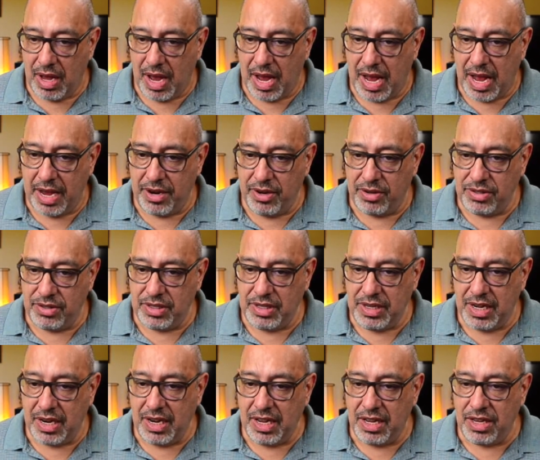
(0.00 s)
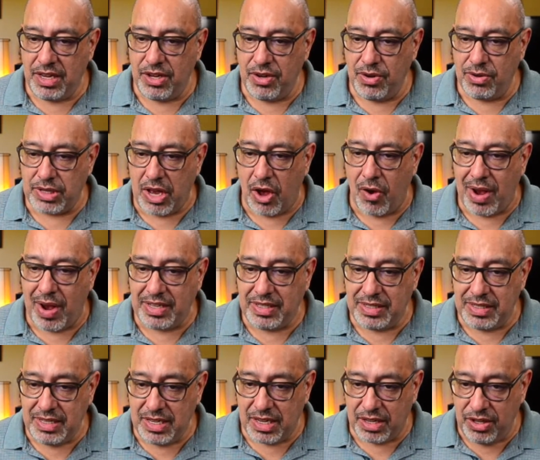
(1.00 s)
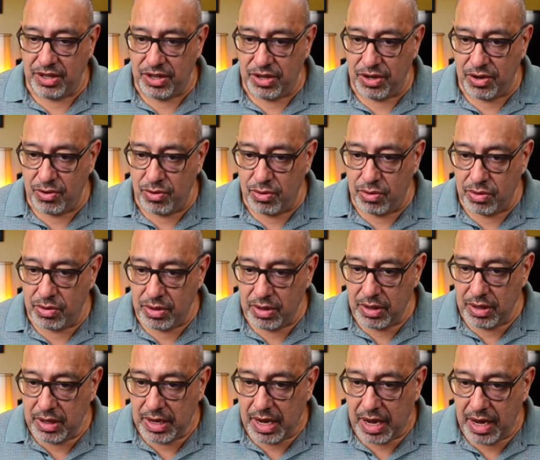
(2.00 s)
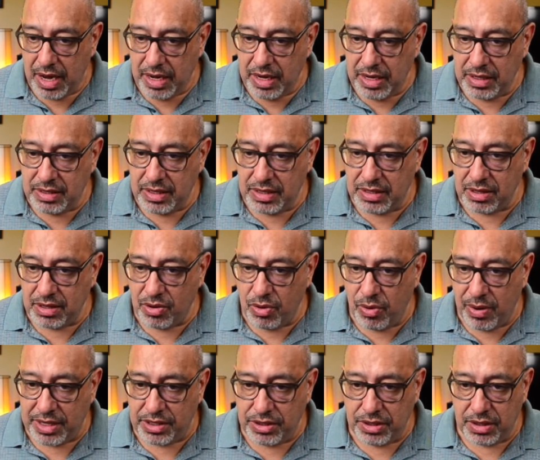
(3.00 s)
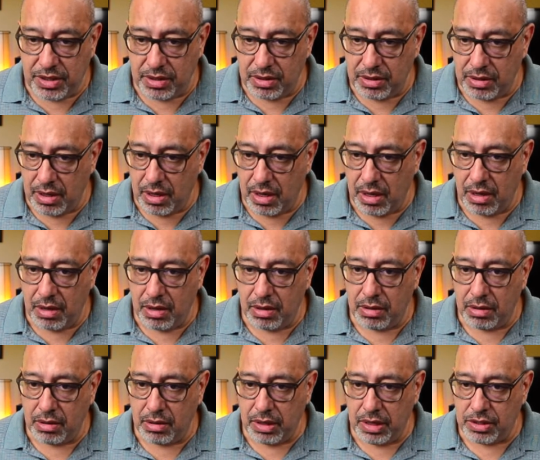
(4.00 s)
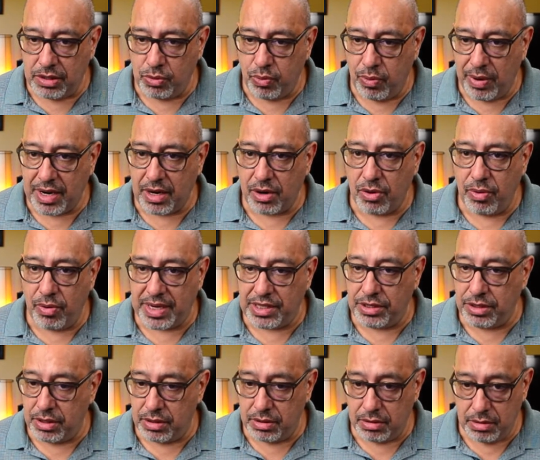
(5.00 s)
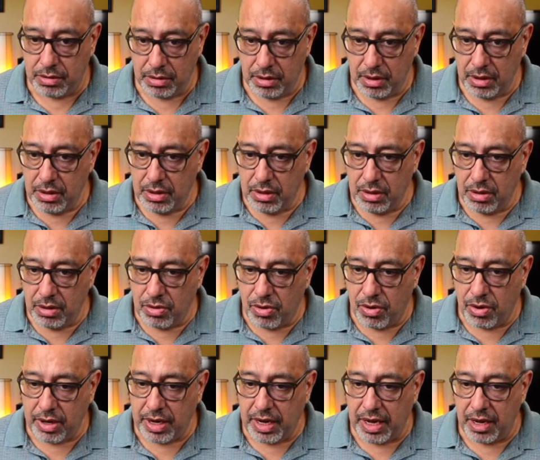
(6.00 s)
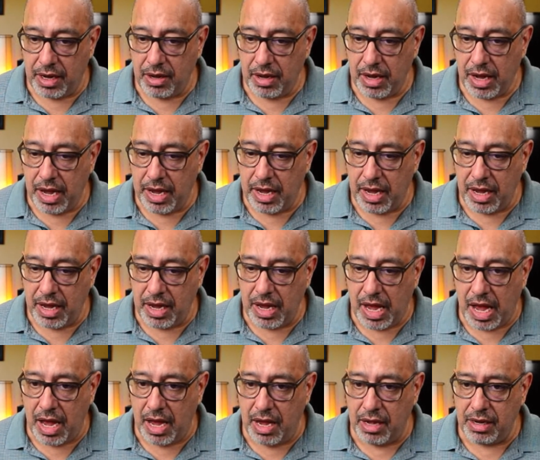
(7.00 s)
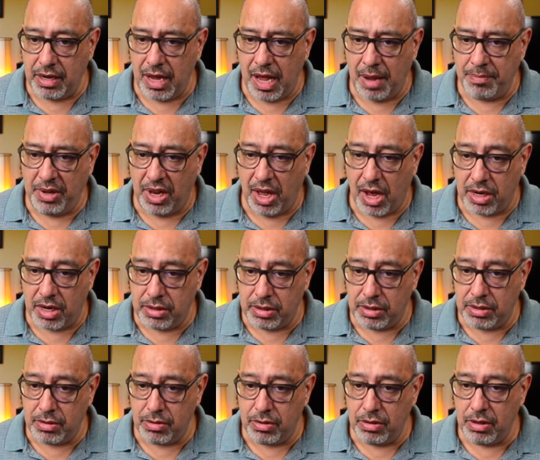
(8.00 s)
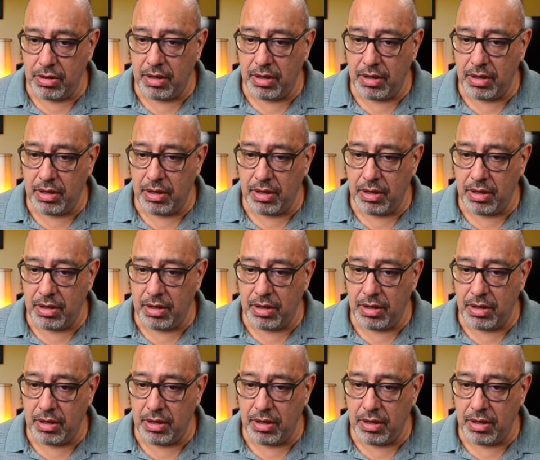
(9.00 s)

I don't see any cues. Oh, I see a cue. Is this a question? Is what a question? Jorge, I'm lost.